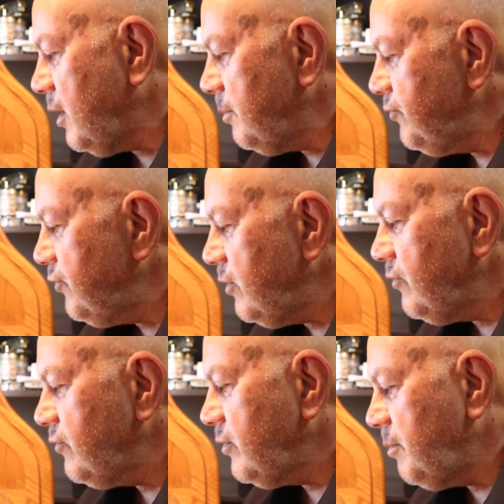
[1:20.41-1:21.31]
up
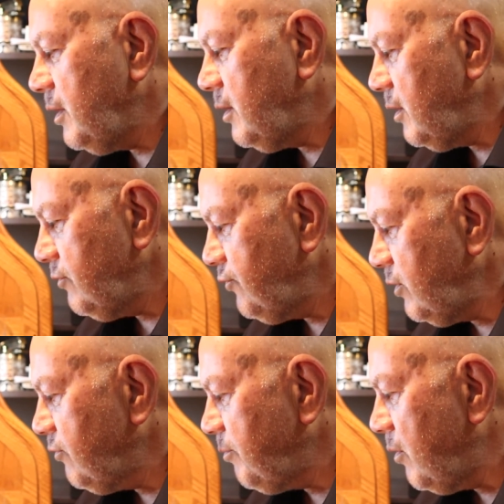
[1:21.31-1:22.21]
just a bit as
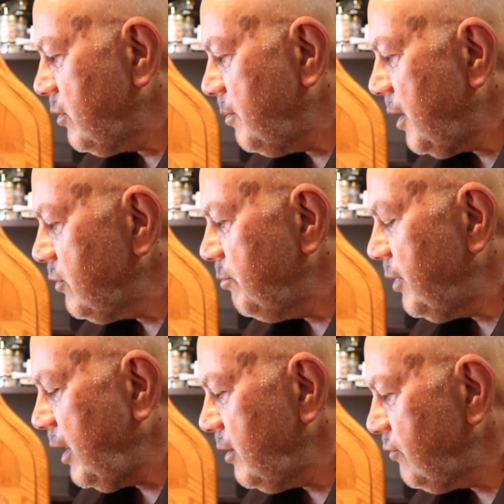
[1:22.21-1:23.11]
she spoke about her
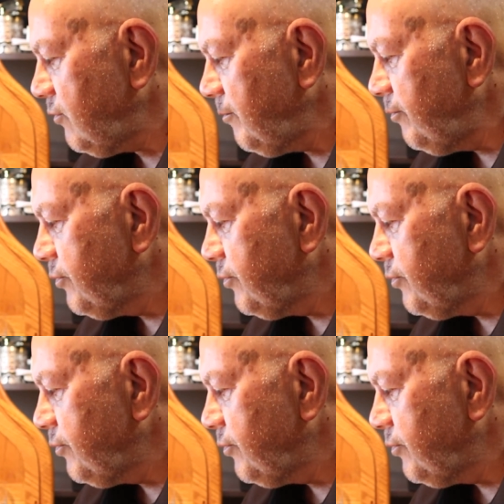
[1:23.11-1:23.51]
plans.